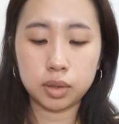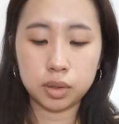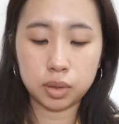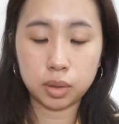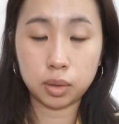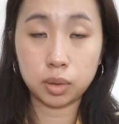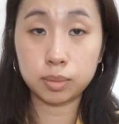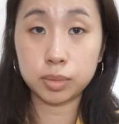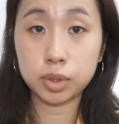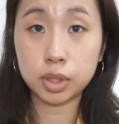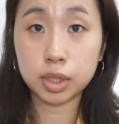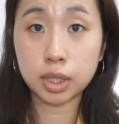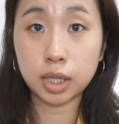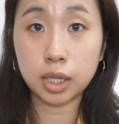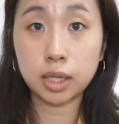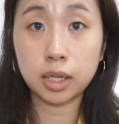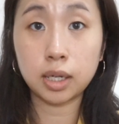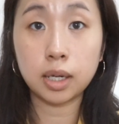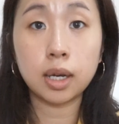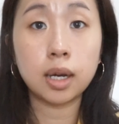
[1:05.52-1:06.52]
So I'm just
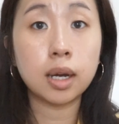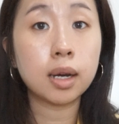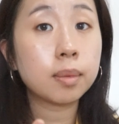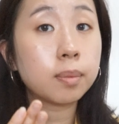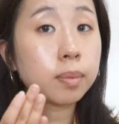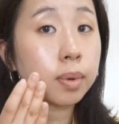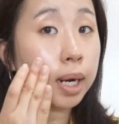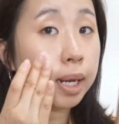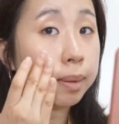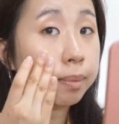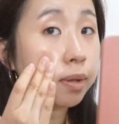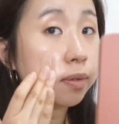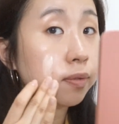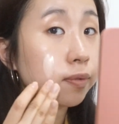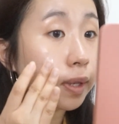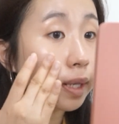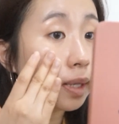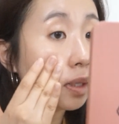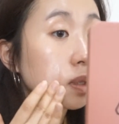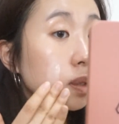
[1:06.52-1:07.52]
gonna prime my
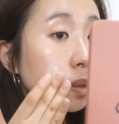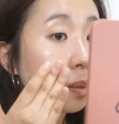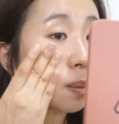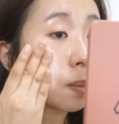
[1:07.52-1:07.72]
face.